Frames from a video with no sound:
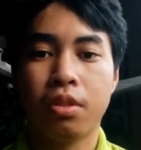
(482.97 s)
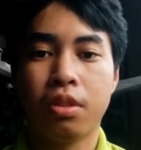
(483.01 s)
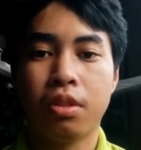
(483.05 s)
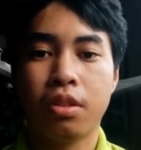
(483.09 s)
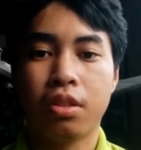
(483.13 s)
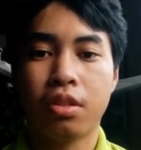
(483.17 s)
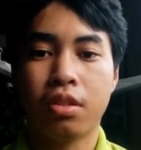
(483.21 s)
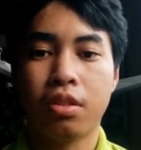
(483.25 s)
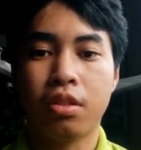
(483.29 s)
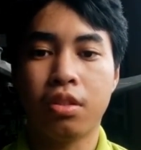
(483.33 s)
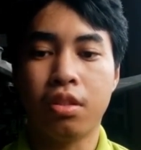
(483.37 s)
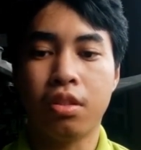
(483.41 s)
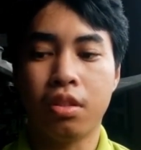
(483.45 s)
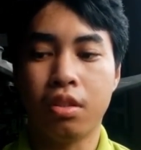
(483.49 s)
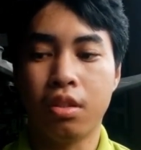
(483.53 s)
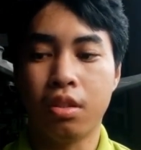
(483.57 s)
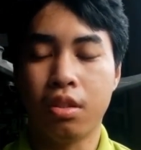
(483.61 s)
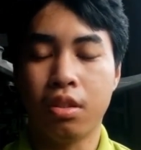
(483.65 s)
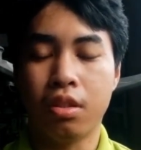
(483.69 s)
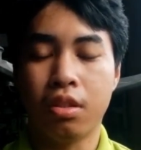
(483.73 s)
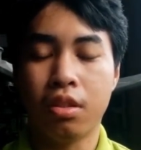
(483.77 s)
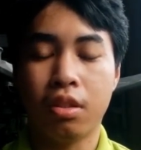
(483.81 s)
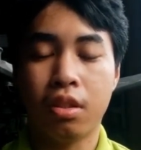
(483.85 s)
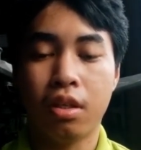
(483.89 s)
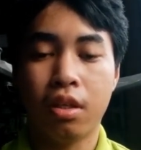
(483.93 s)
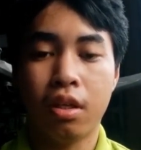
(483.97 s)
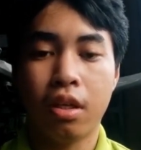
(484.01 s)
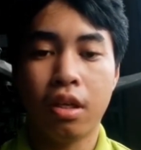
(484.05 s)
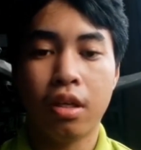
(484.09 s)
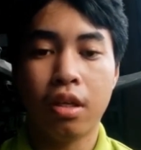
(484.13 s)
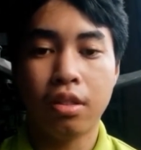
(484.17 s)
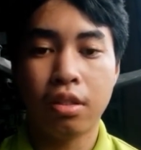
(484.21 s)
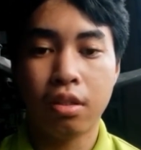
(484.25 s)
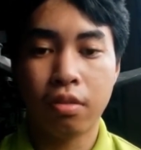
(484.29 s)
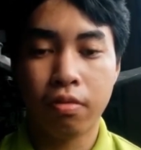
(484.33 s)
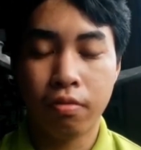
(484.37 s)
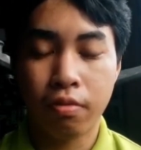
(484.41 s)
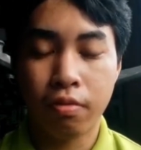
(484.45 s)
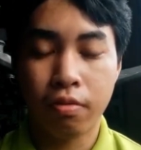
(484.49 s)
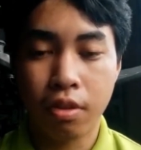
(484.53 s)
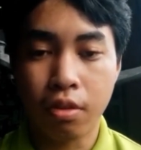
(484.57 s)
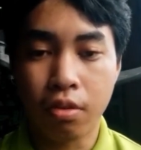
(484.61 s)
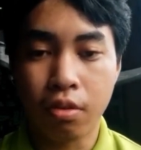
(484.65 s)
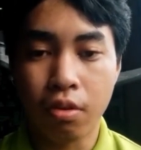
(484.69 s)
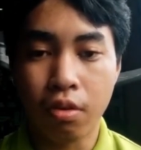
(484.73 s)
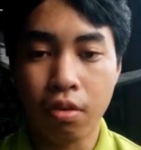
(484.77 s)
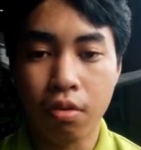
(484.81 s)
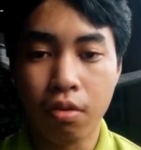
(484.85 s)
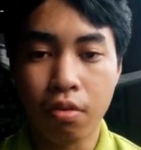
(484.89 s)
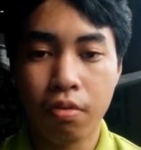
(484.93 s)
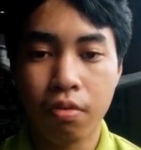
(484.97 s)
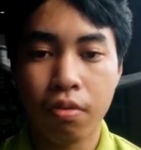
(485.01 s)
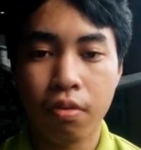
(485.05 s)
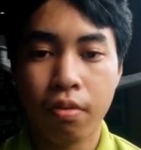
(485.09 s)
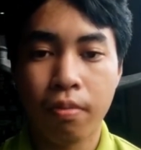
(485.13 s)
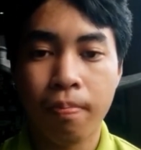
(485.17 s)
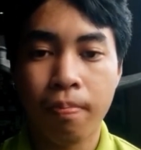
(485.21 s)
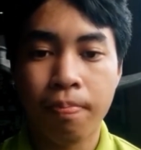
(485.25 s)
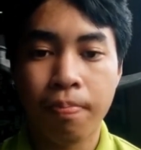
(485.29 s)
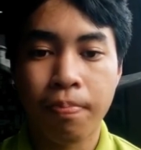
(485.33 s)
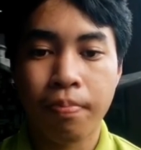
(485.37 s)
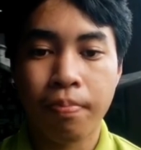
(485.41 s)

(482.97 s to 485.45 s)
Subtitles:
which is the safety glove.